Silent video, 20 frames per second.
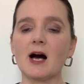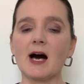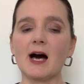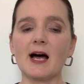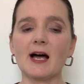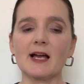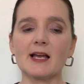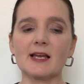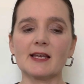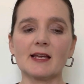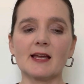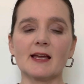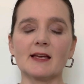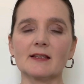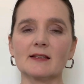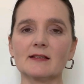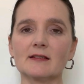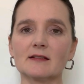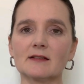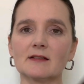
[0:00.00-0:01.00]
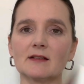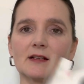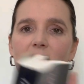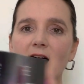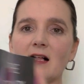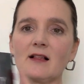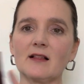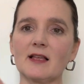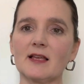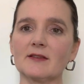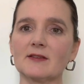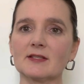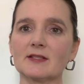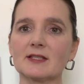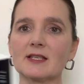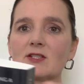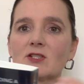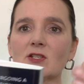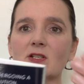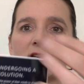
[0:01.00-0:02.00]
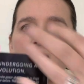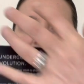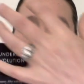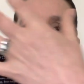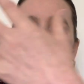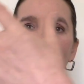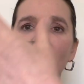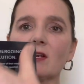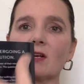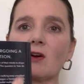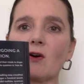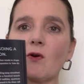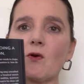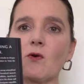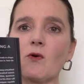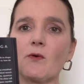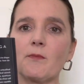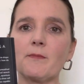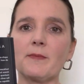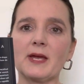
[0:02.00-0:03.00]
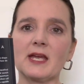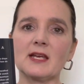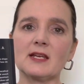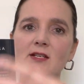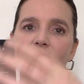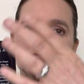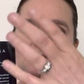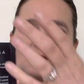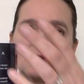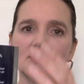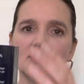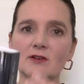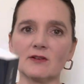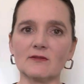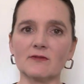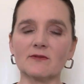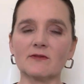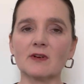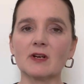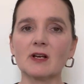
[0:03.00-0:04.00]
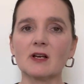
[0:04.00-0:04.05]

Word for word: I'll end the session, I'll have like a whole page of